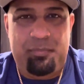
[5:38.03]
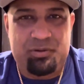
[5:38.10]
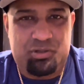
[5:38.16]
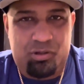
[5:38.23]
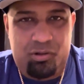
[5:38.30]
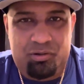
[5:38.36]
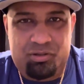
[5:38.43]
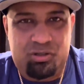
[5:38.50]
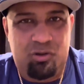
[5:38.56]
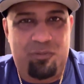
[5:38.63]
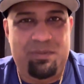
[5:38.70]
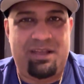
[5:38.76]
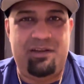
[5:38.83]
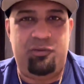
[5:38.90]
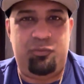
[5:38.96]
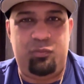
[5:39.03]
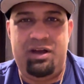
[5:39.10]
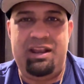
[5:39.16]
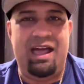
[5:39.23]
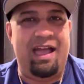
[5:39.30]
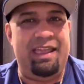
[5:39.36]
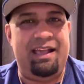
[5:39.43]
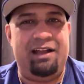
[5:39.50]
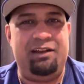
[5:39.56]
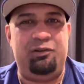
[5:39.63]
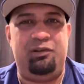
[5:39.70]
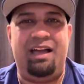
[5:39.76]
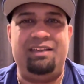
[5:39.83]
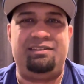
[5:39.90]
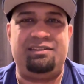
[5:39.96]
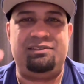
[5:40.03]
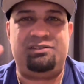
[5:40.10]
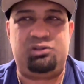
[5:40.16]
patrol to show up because, one, I ain't got no license.